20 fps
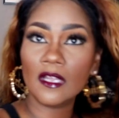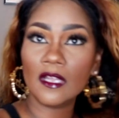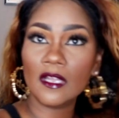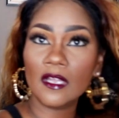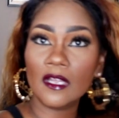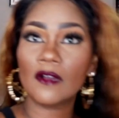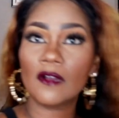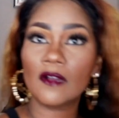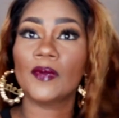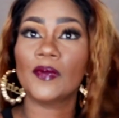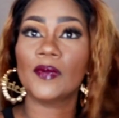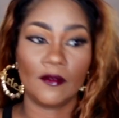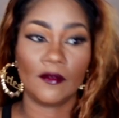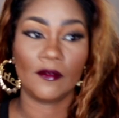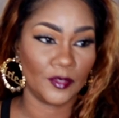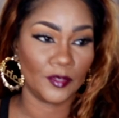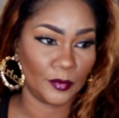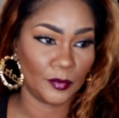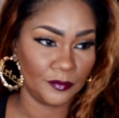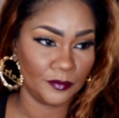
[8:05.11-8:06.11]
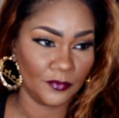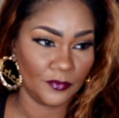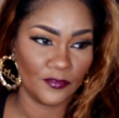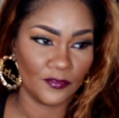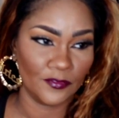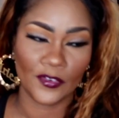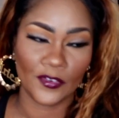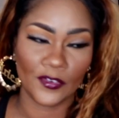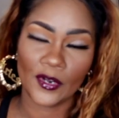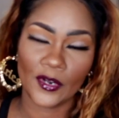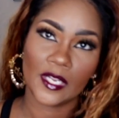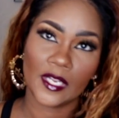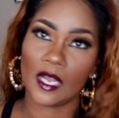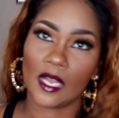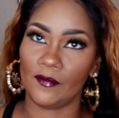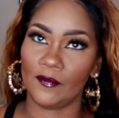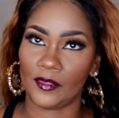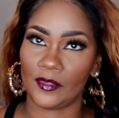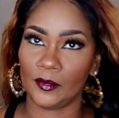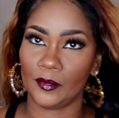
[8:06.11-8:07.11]
but comfortable. Very
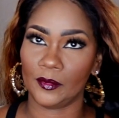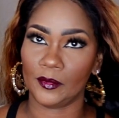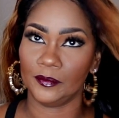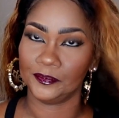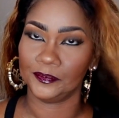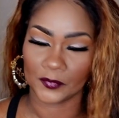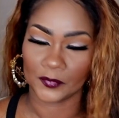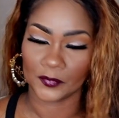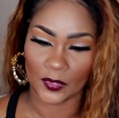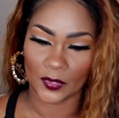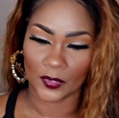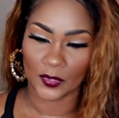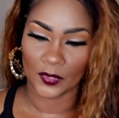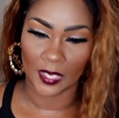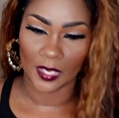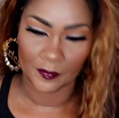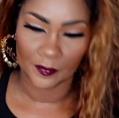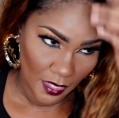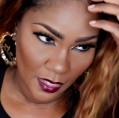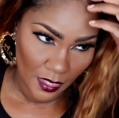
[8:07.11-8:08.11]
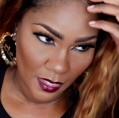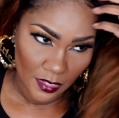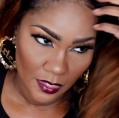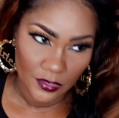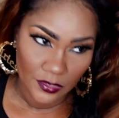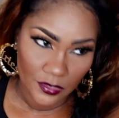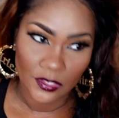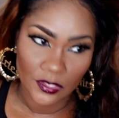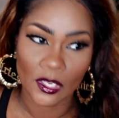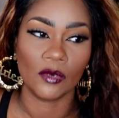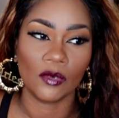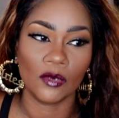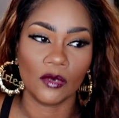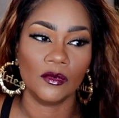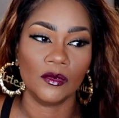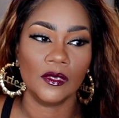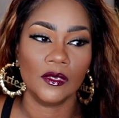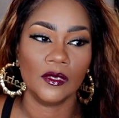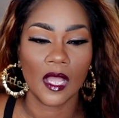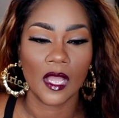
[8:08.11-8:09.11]
comfortable. Okay. So
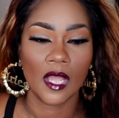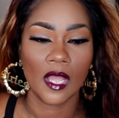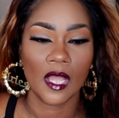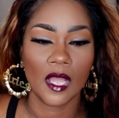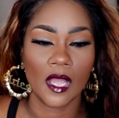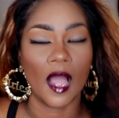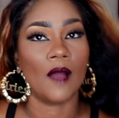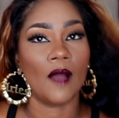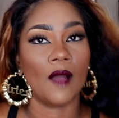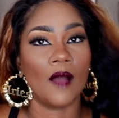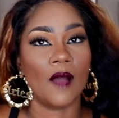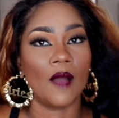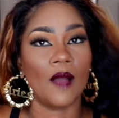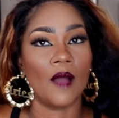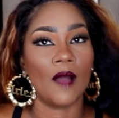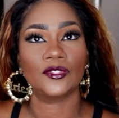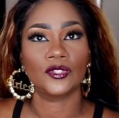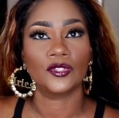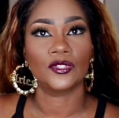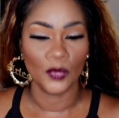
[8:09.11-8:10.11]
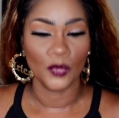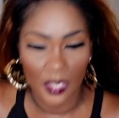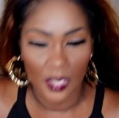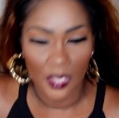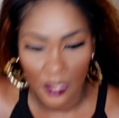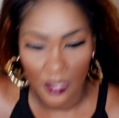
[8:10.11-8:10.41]
I'm going to